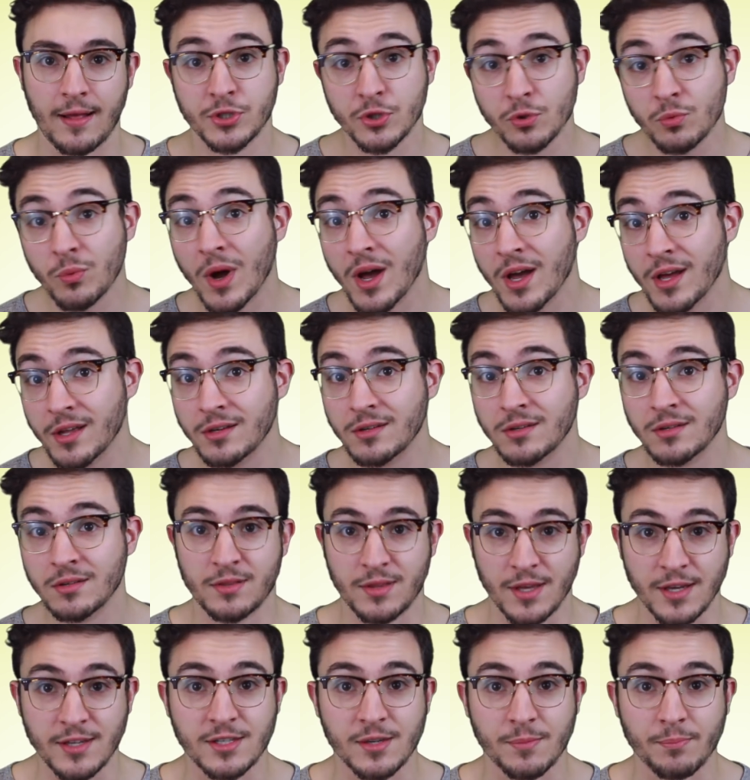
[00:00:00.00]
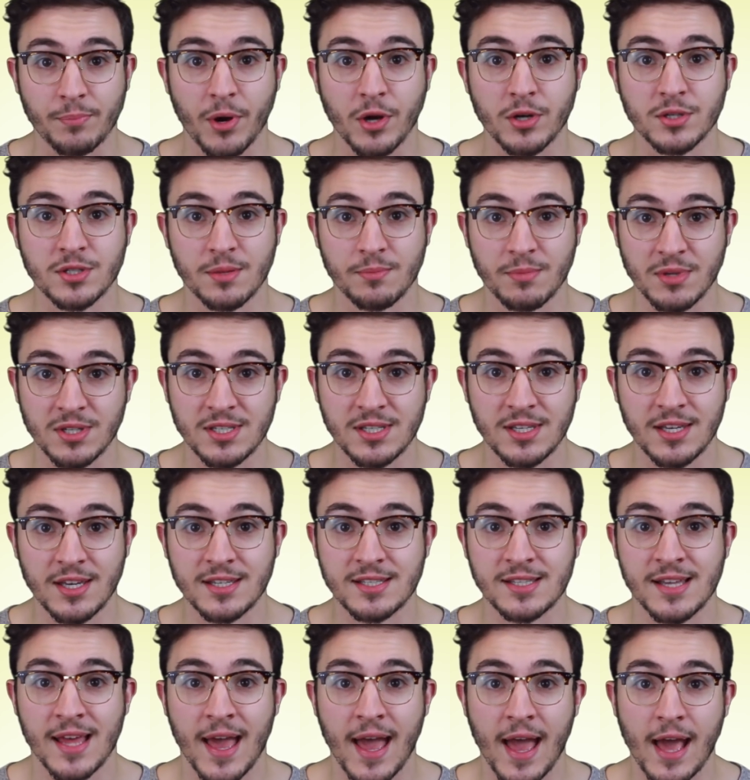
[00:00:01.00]
2-1, thanks in part to
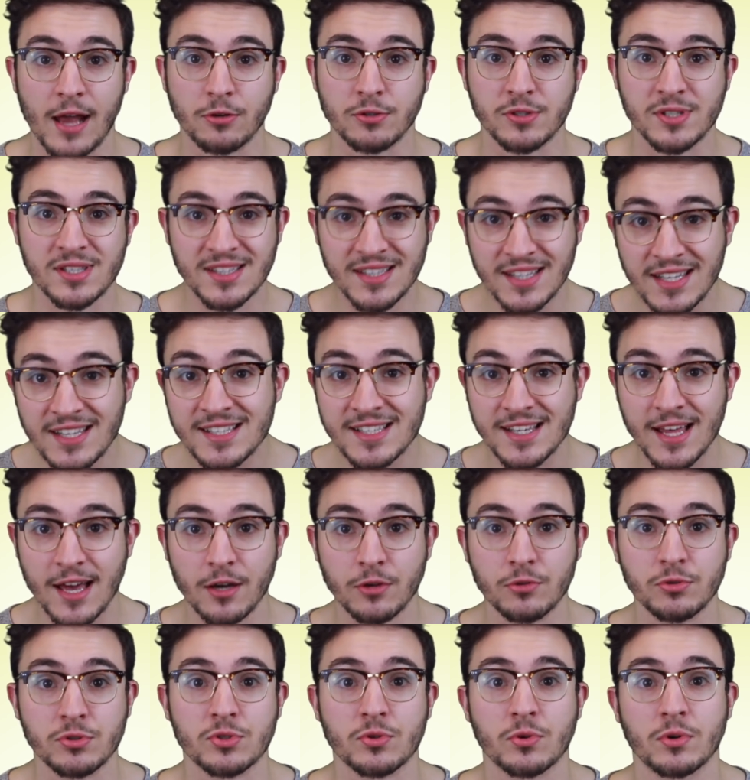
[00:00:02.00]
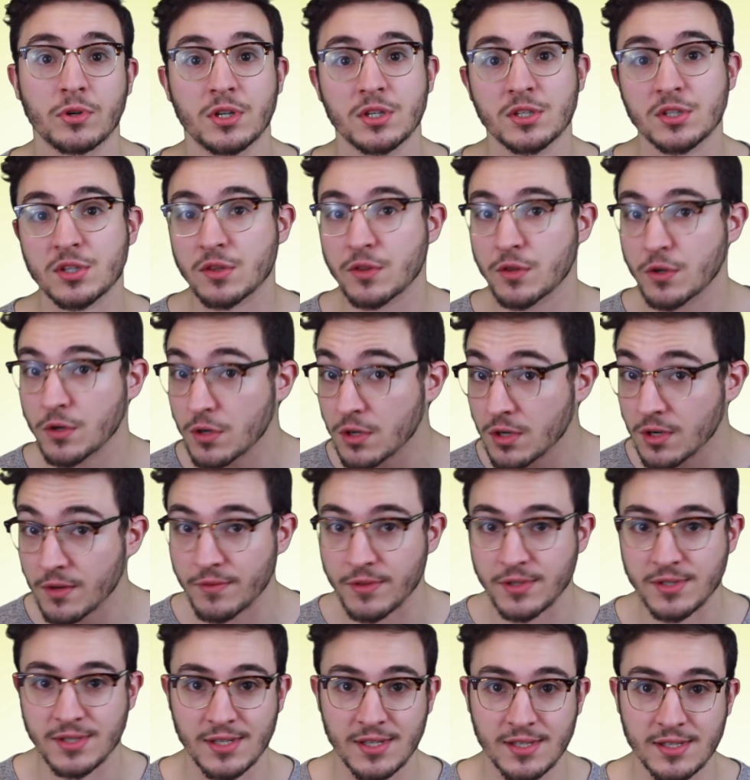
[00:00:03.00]
Matias Alustiza, who scored his 3rd
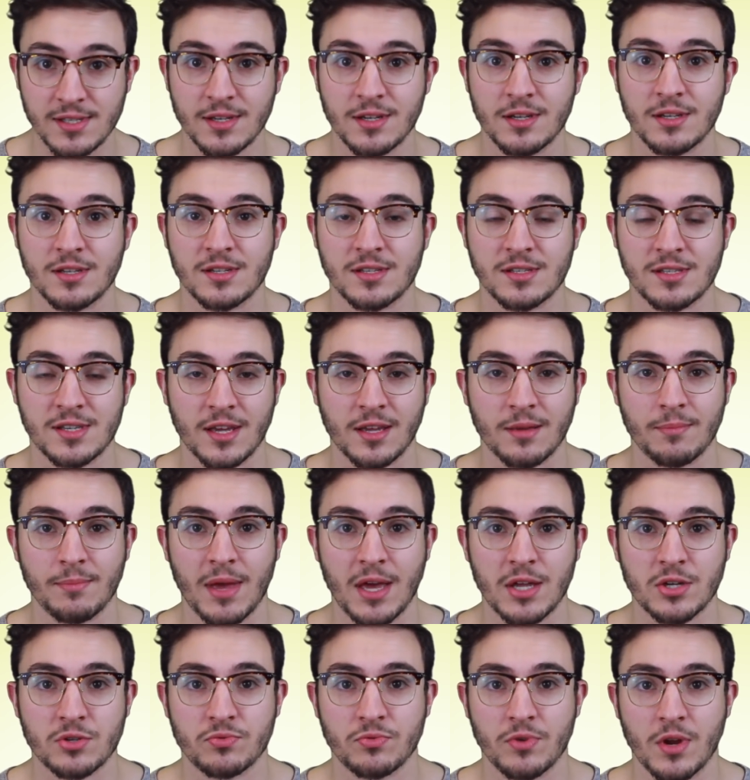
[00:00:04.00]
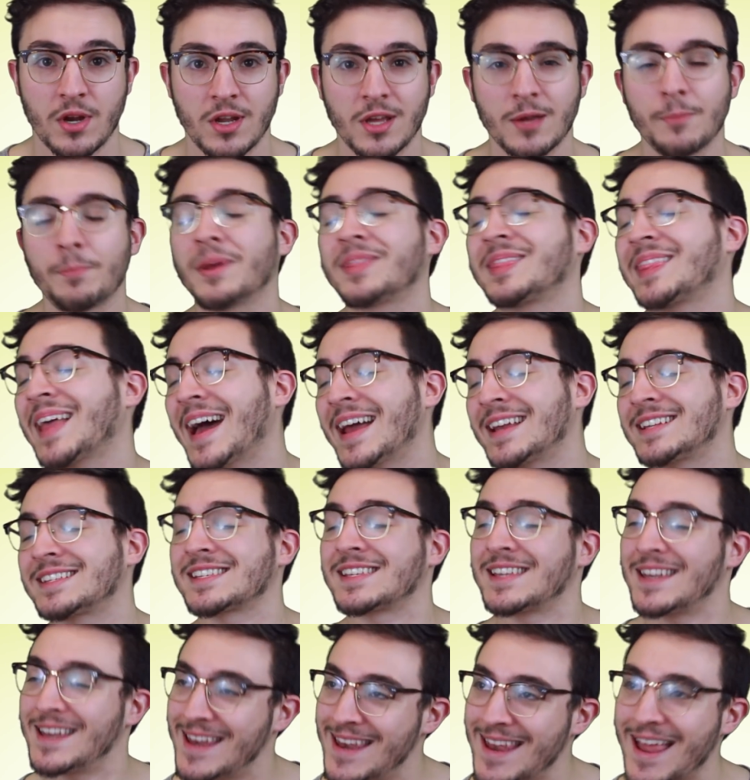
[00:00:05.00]
of the season in his 2nd match running, but
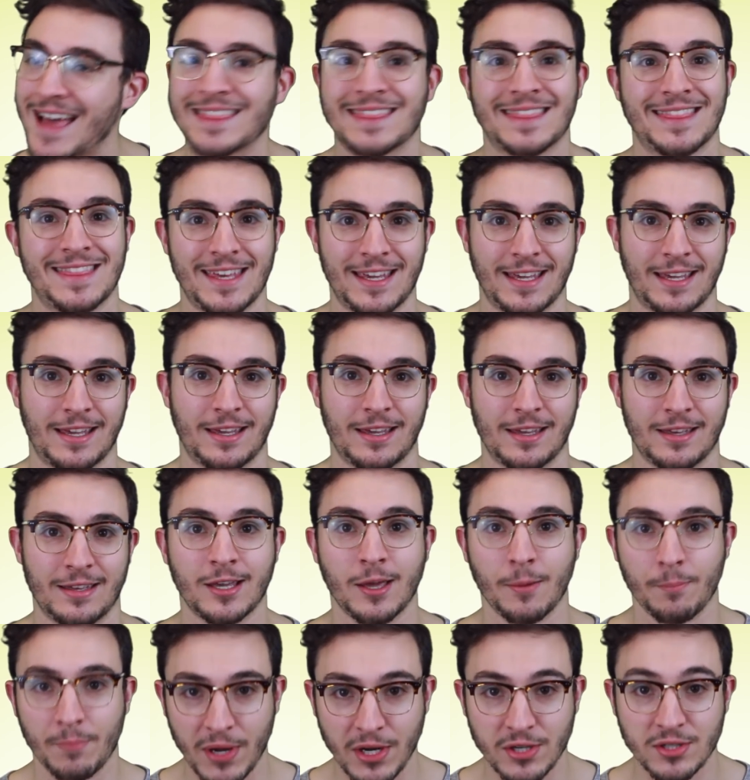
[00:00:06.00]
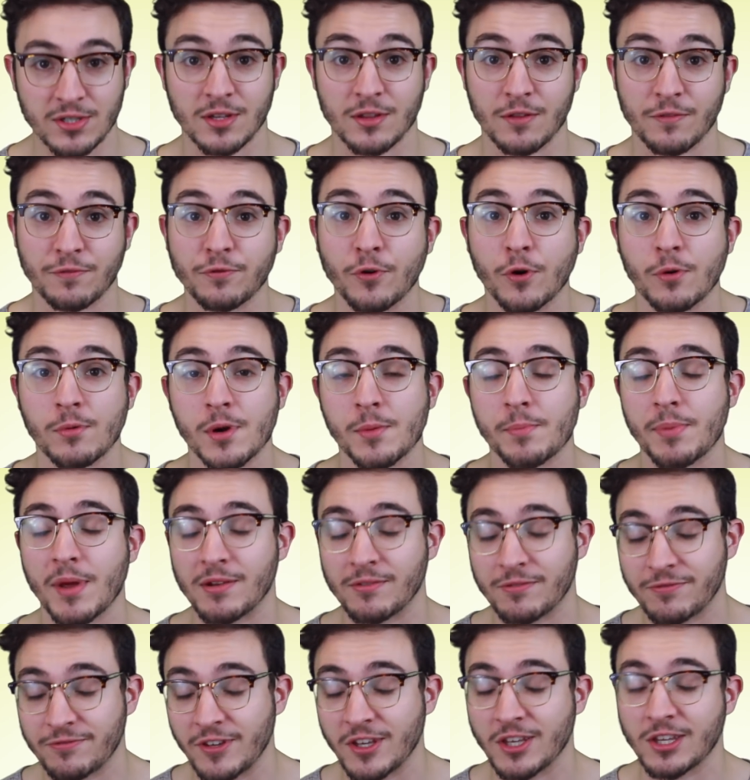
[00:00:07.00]
that's nothing compared to the former
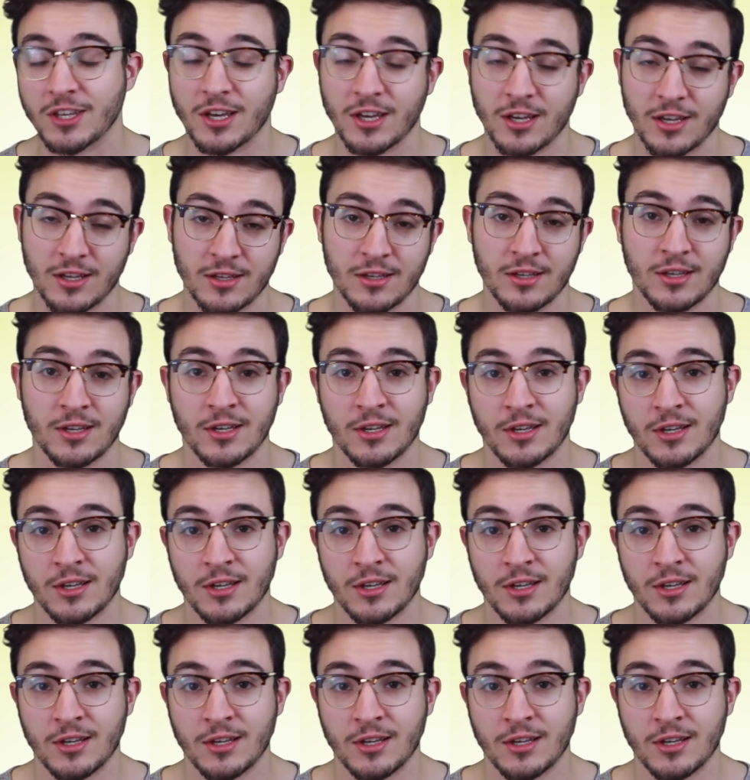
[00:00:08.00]
Benfica,